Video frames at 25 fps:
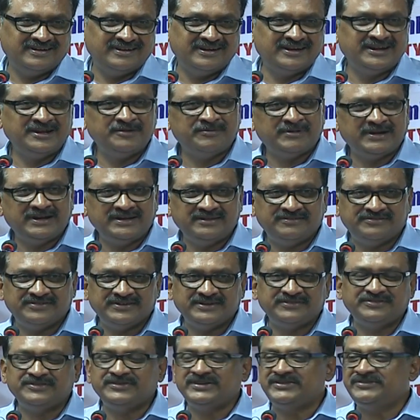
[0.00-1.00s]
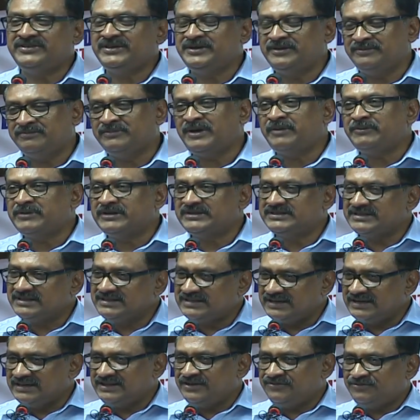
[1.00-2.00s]
anybody, I mean
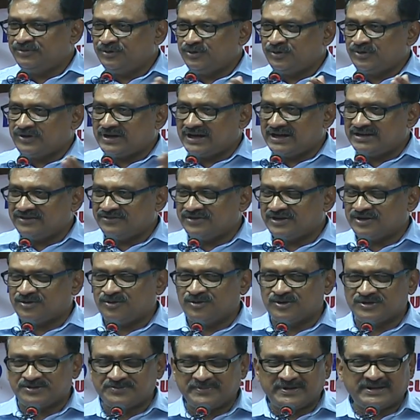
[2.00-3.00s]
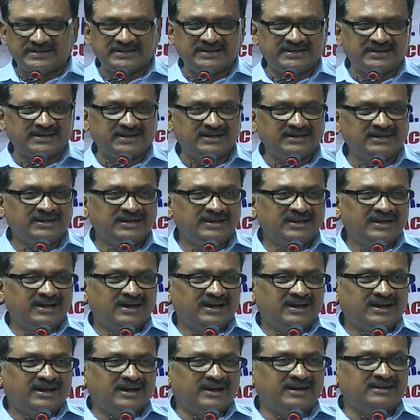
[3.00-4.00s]
generally if you look at your course material,
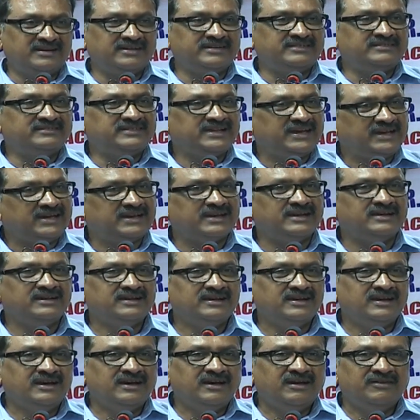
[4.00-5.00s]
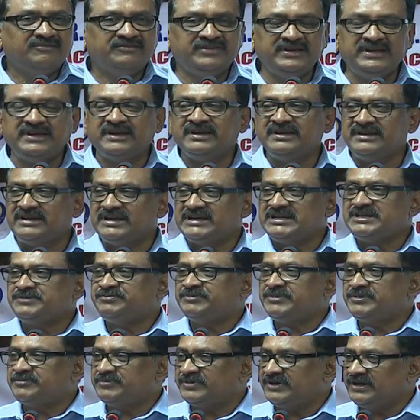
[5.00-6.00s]
and there we
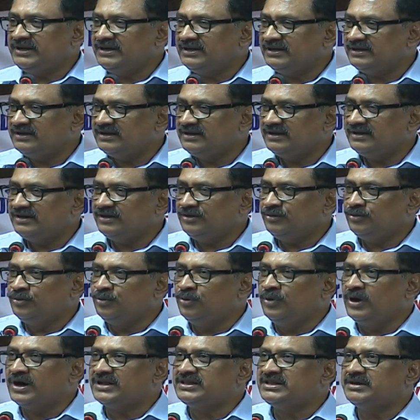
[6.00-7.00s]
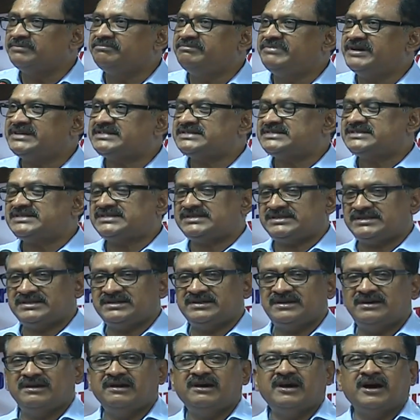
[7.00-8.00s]
engage people who are the best
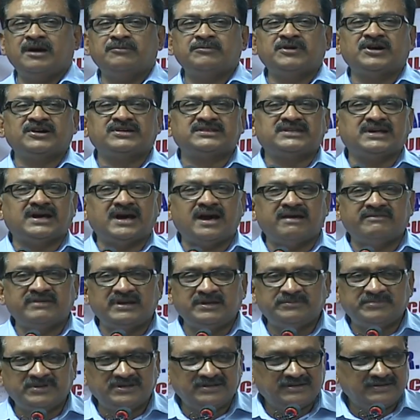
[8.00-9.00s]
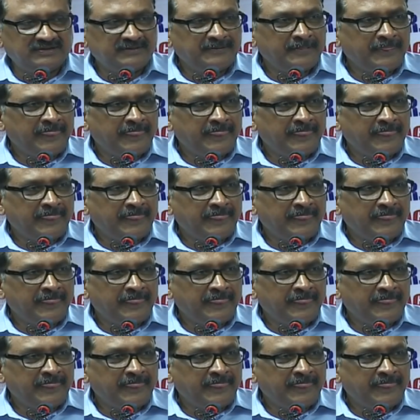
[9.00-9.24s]
among the available